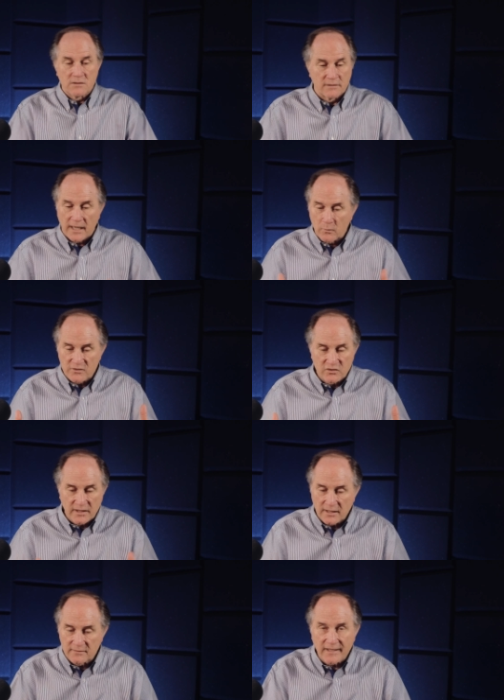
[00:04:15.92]
Today we
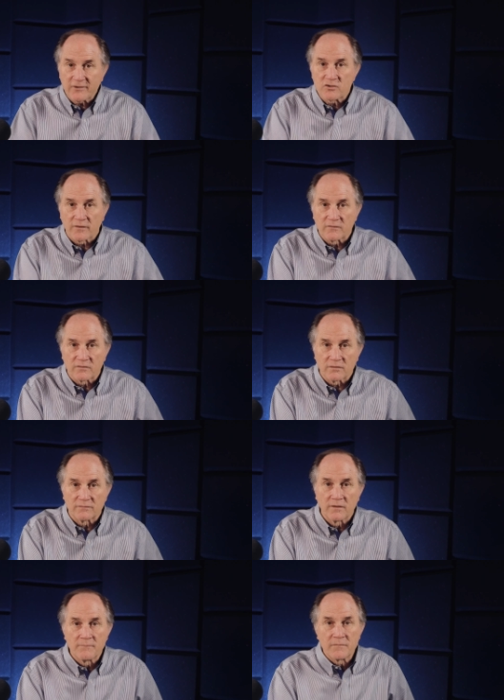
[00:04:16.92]
see addictions
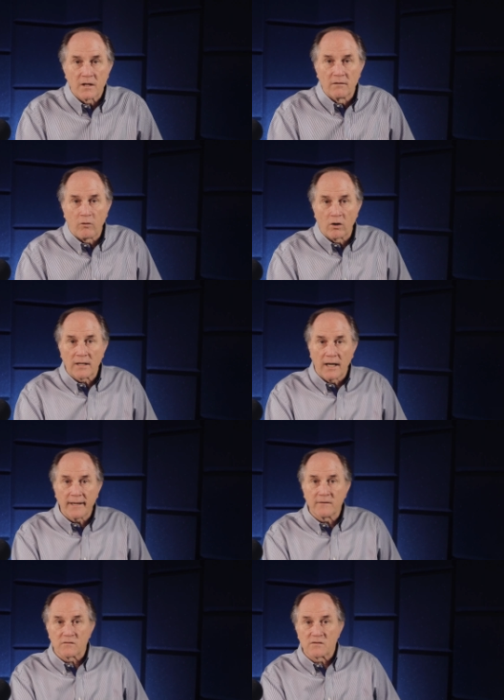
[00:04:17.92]
of, of all
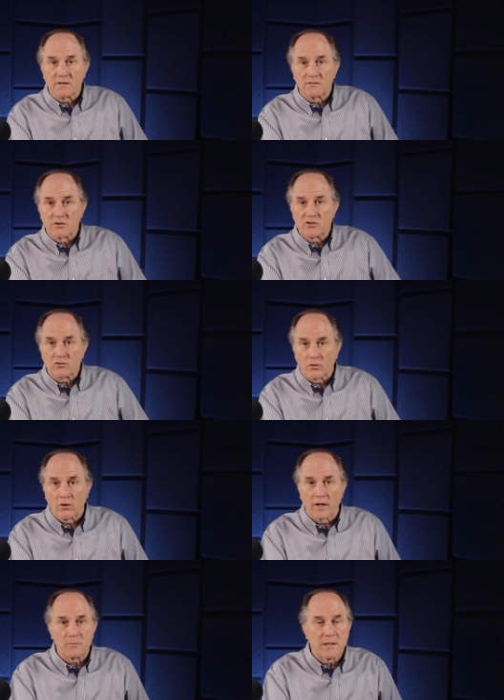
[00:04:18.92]
kinds that
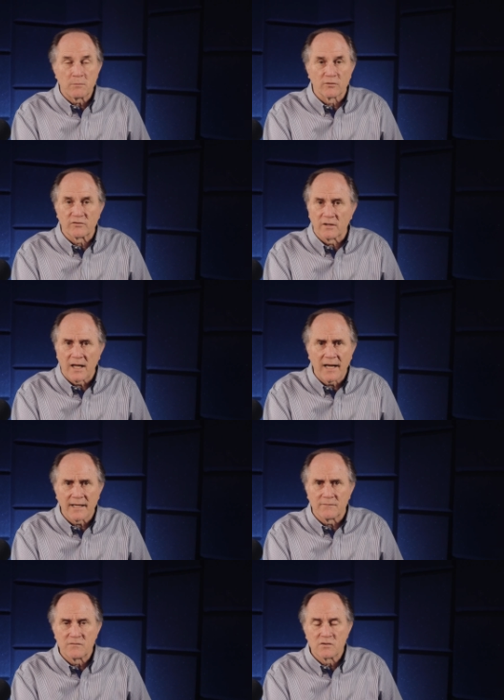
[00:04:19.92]
destroy people's
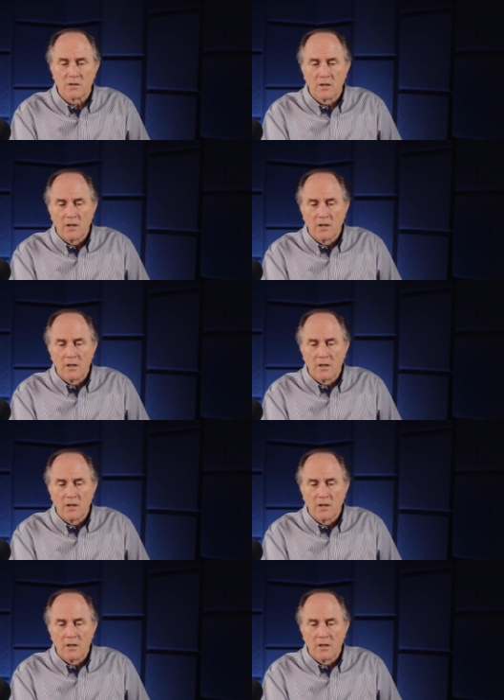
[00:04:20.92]
lives.